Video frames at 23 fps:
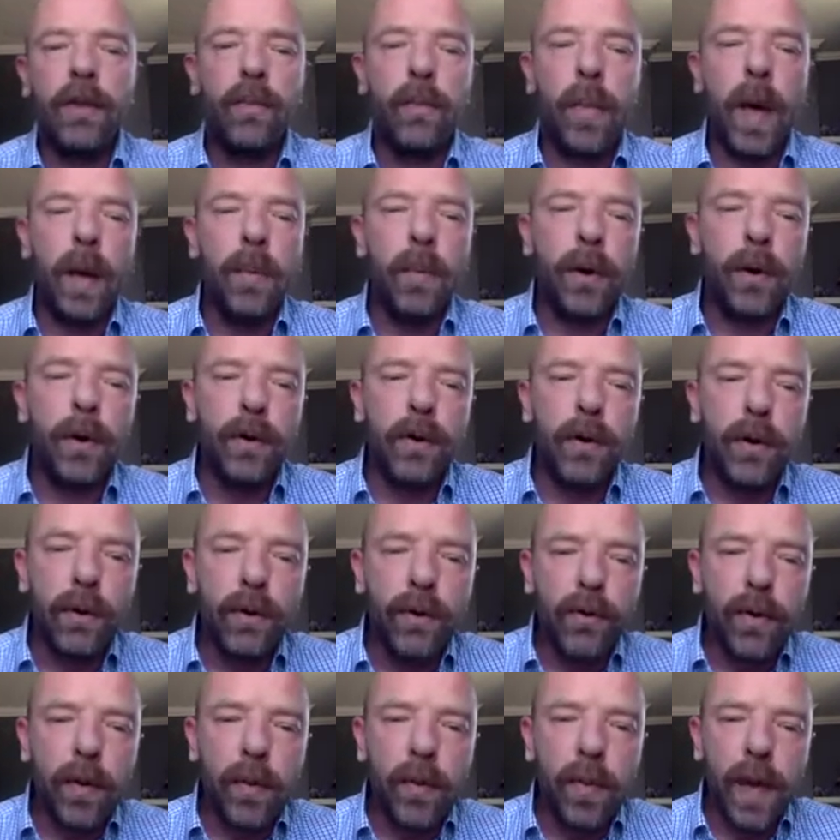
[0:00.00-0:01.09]
paper
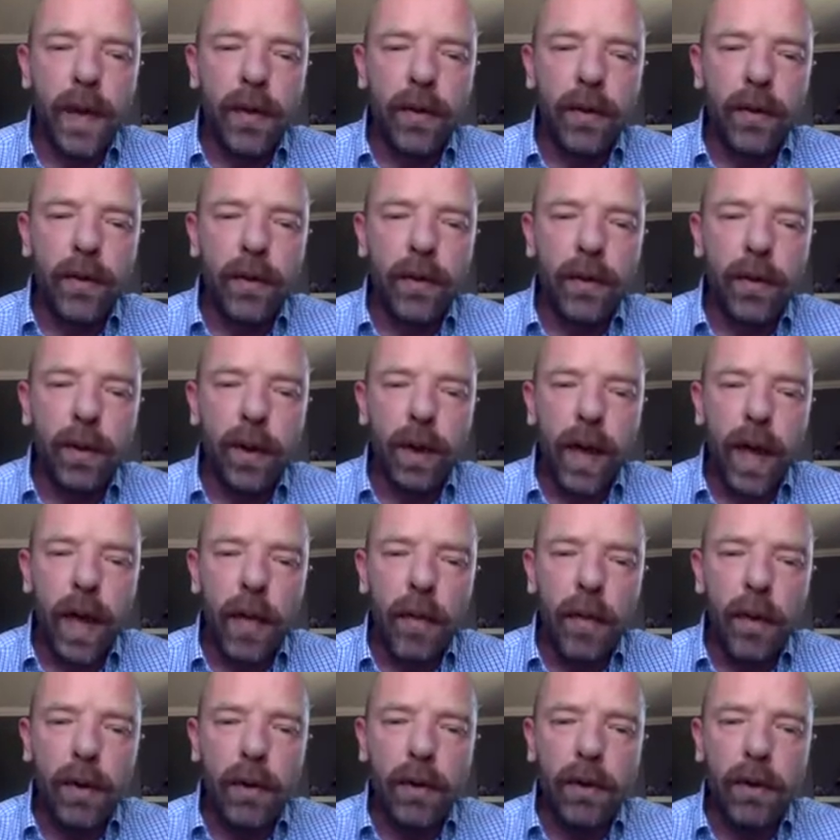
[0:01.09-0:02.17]
used a method to
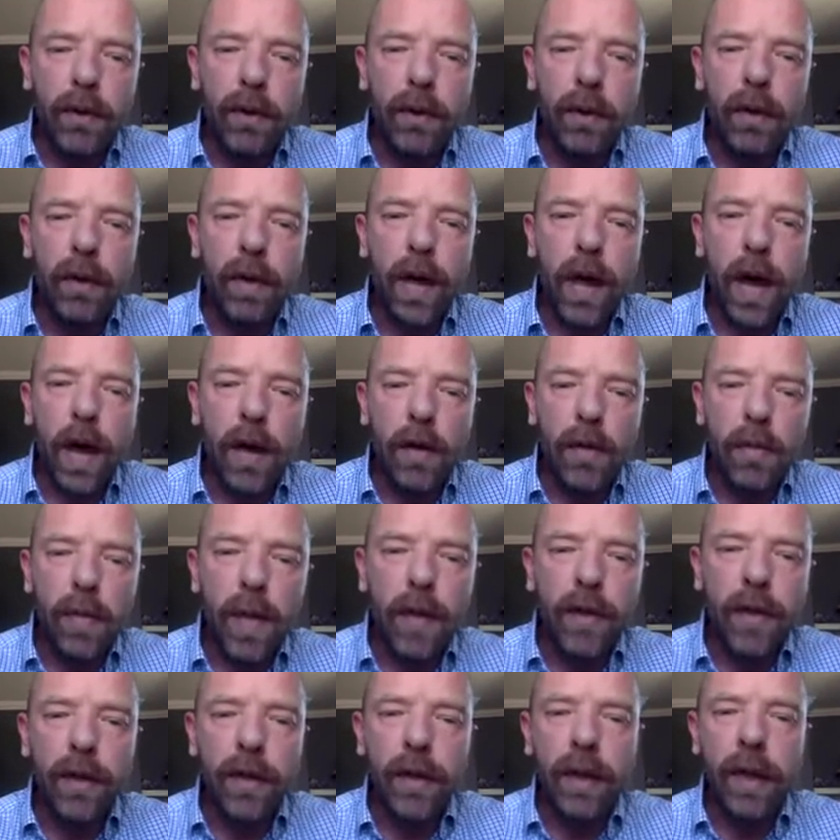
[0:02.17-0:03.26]
label
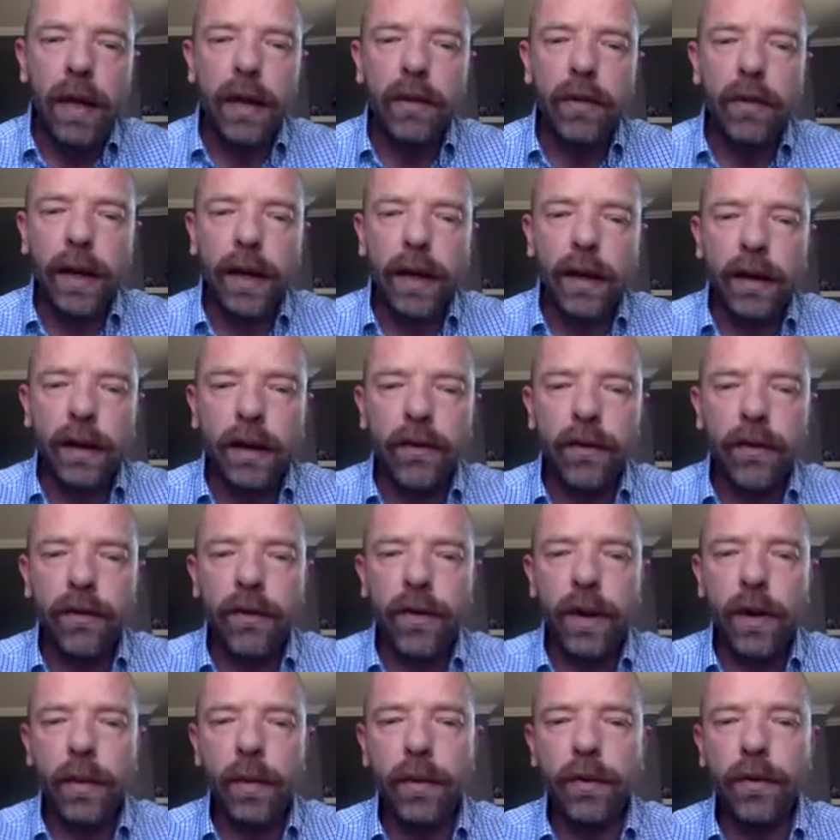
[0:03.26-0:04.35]
unmethylated recognition
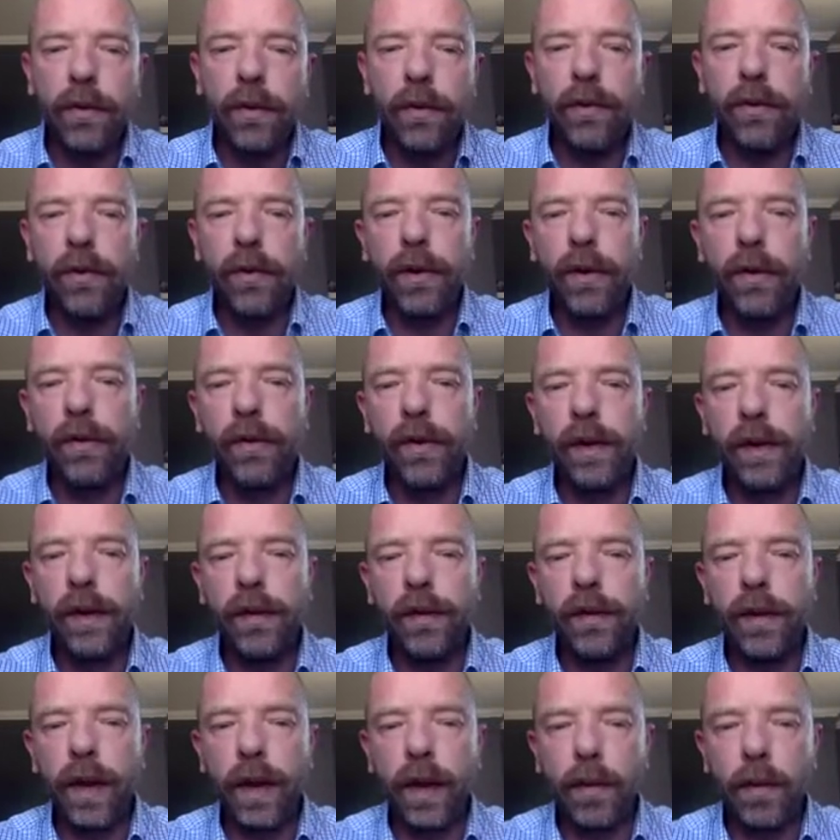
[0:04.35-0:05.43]
sequences of an
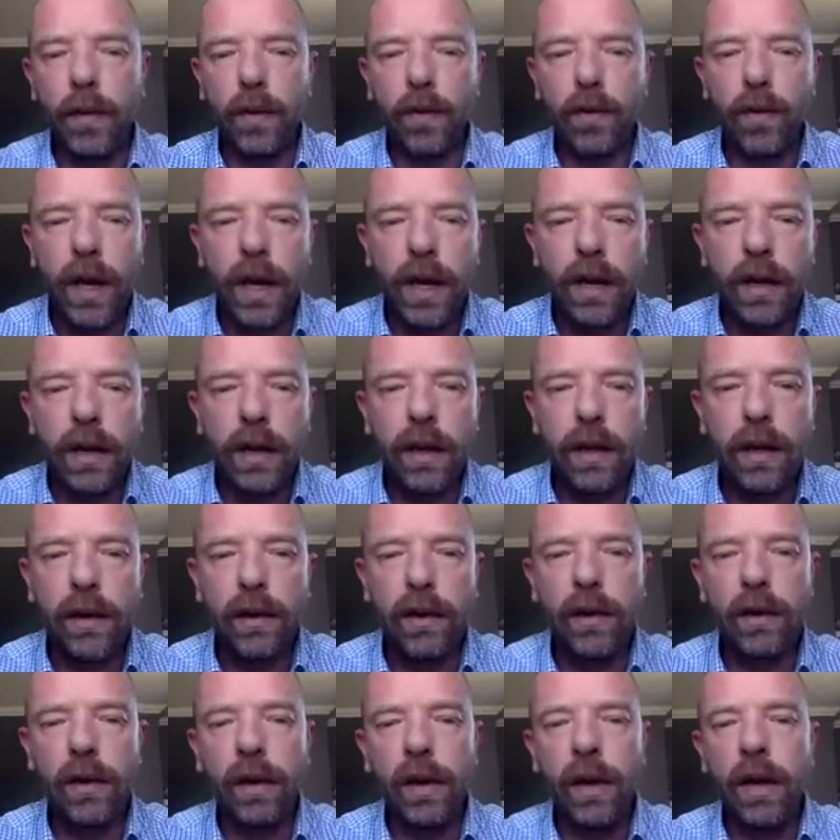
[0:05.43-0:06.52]
enzyme, green
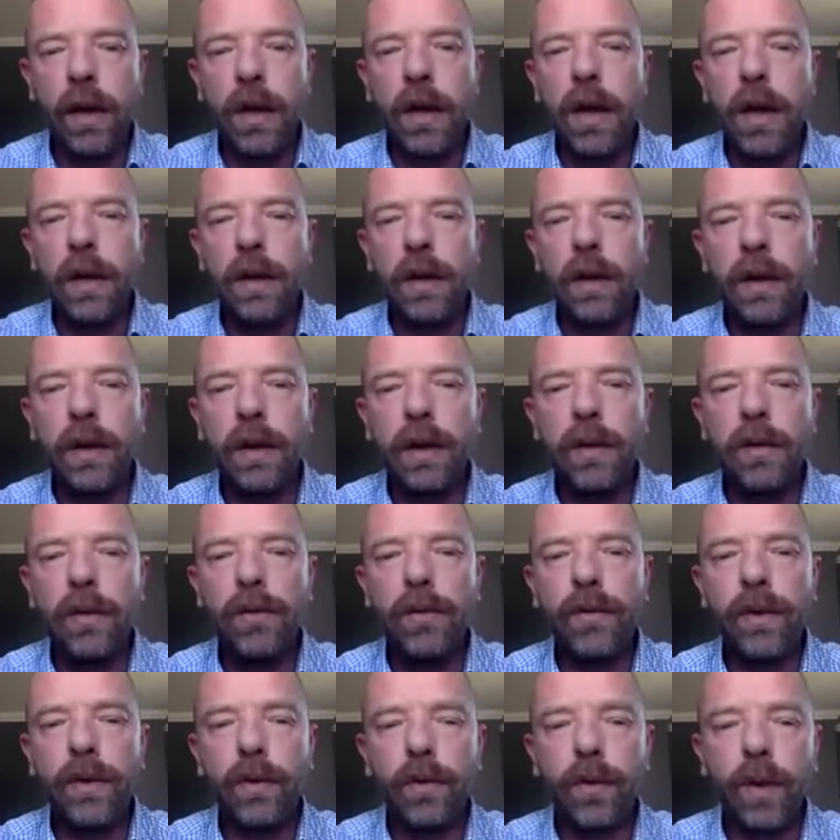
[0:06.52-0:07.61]
here, and then they
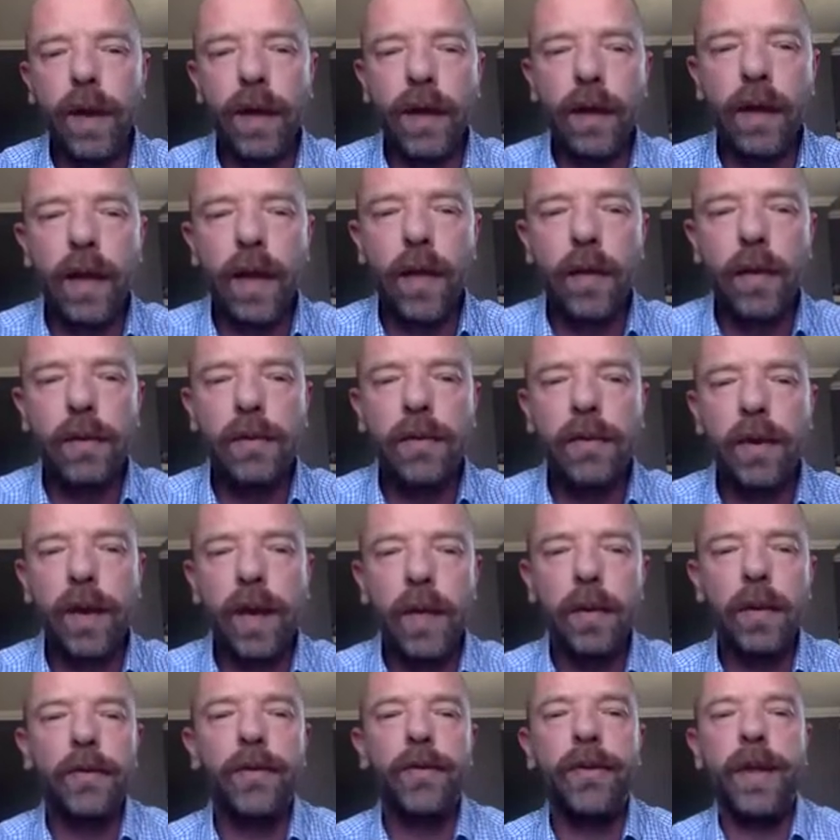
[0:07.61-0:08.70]
used the red label to
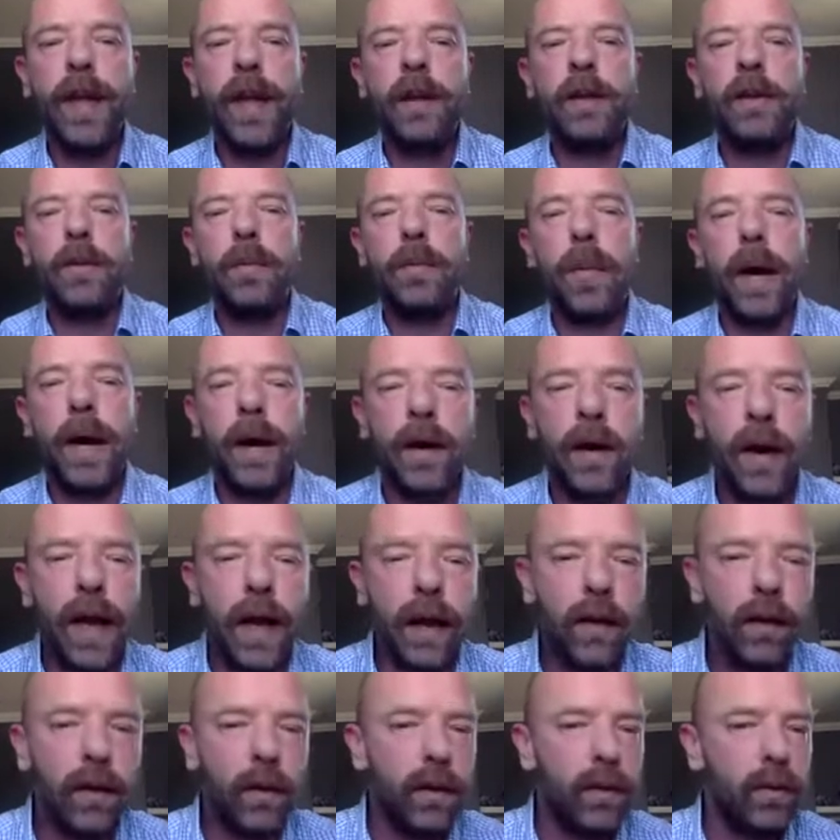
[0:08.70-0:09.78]
label standard
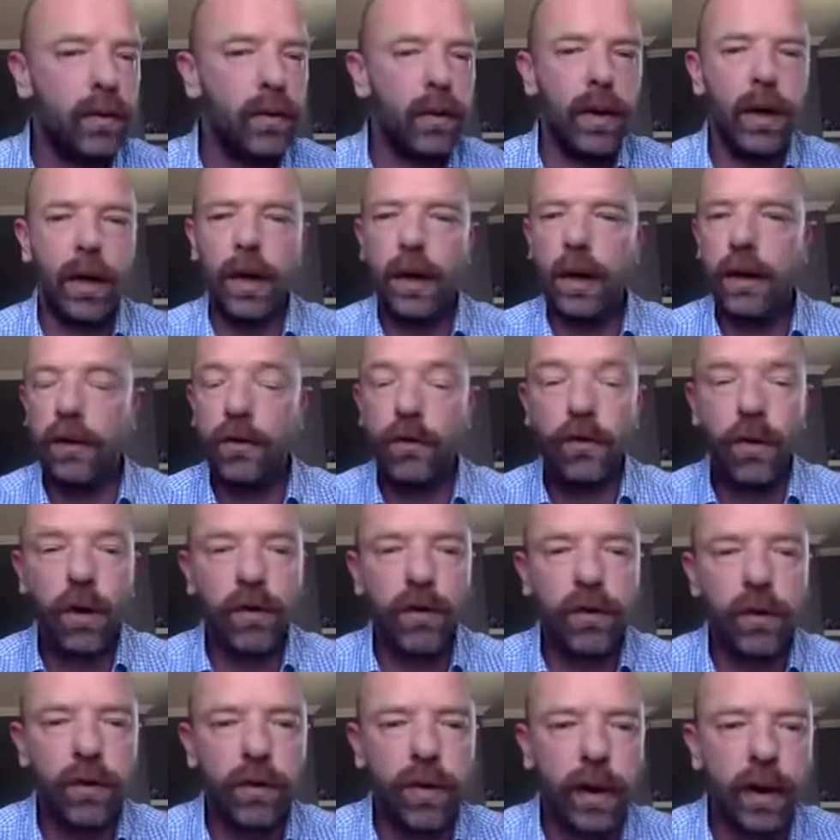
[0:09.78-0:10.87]
Bionano
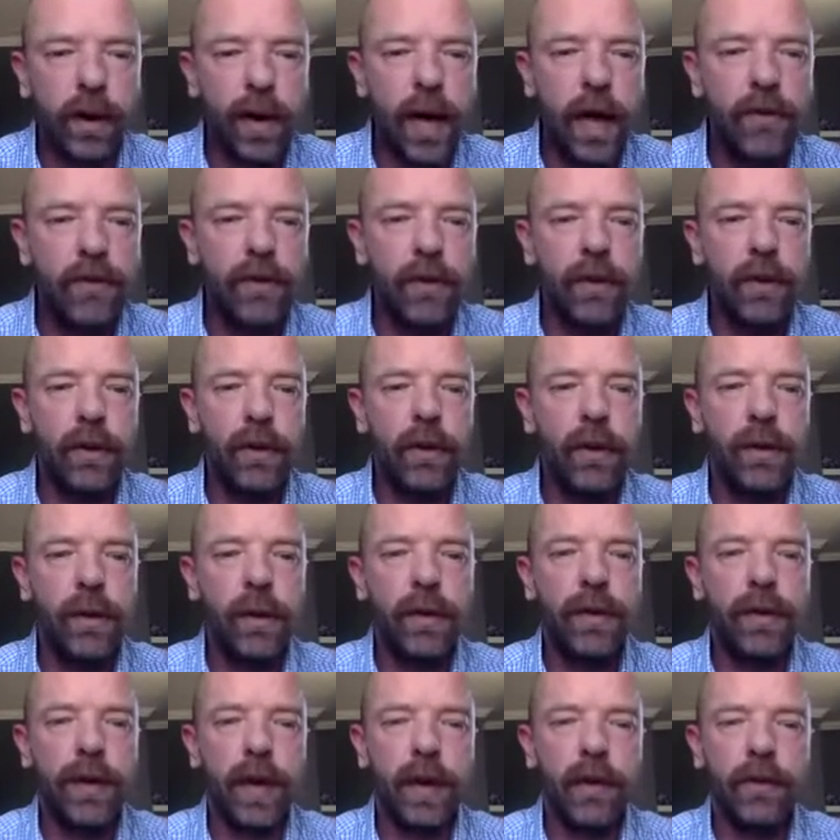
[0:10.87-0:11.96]
structural variation
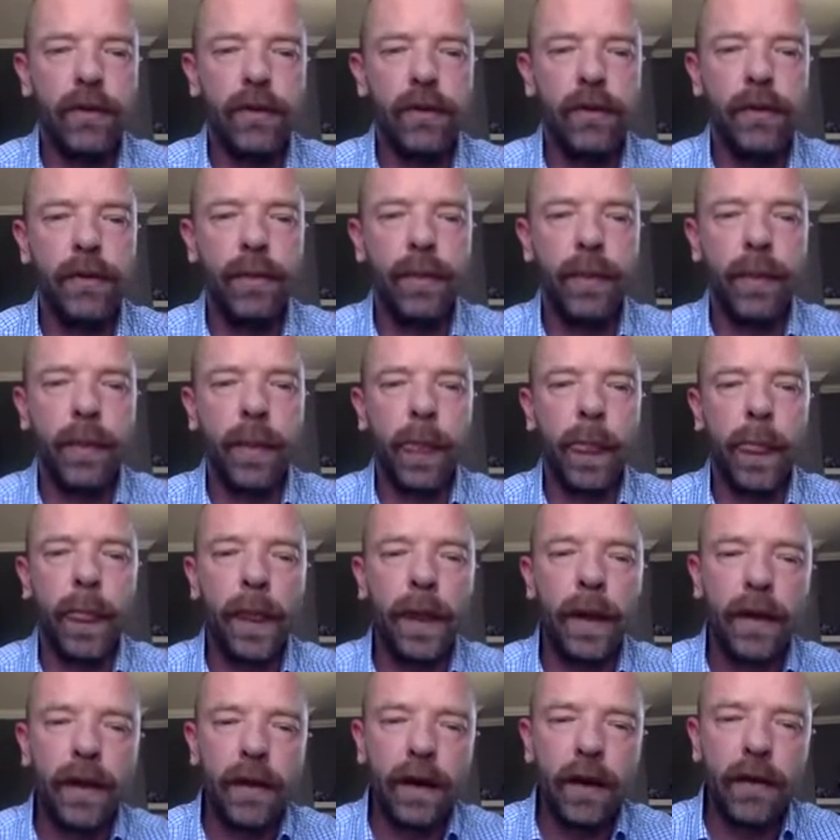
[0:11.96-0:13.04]
detection.
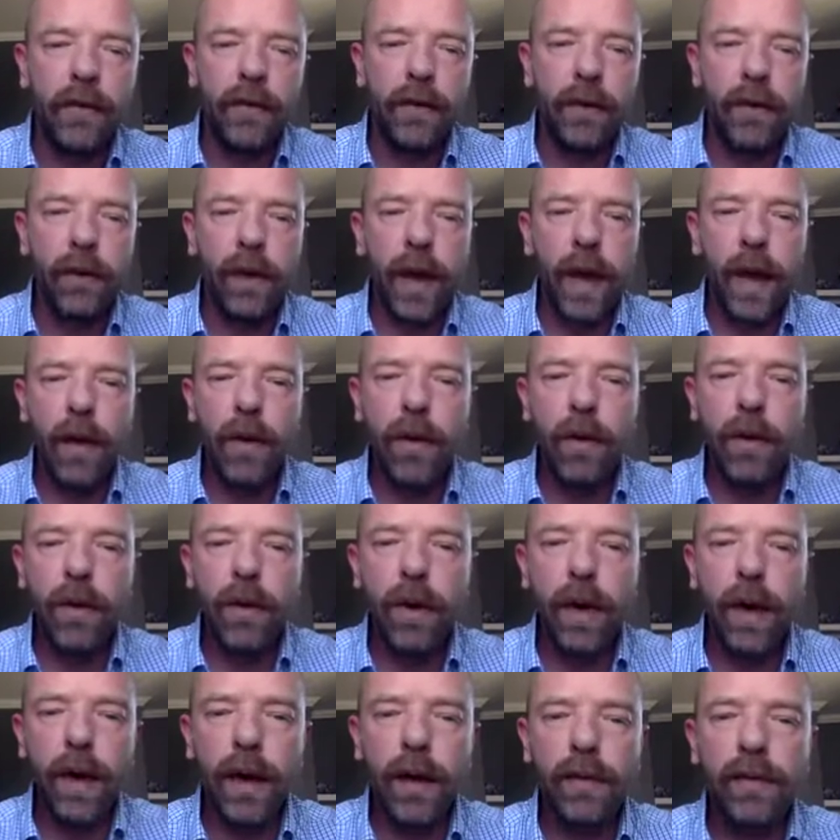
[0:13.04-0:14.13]
And so now
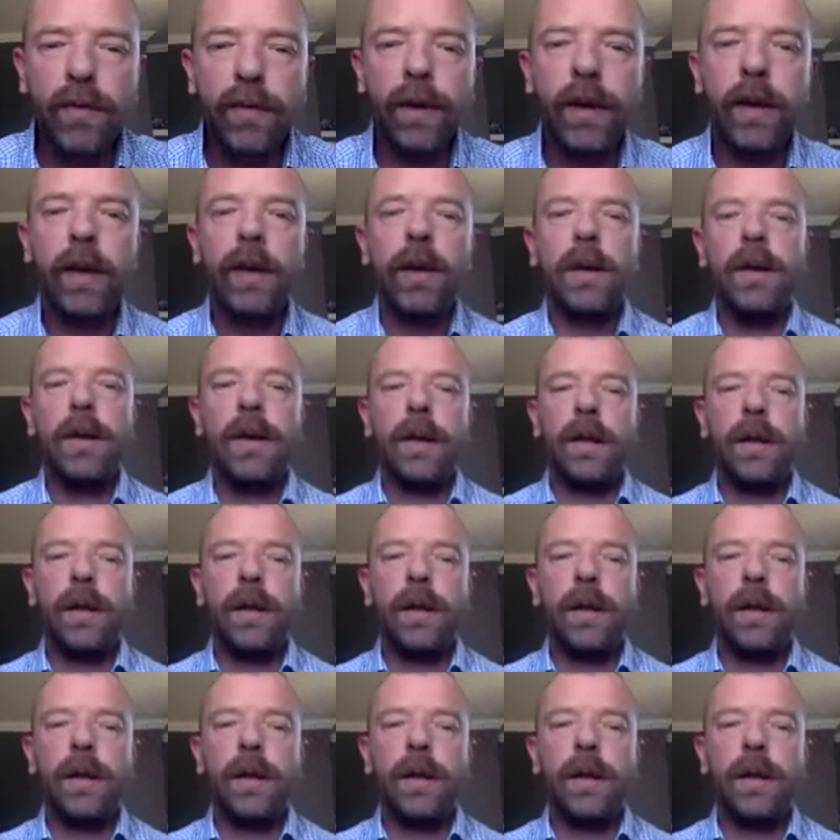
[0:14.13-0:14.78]
you have the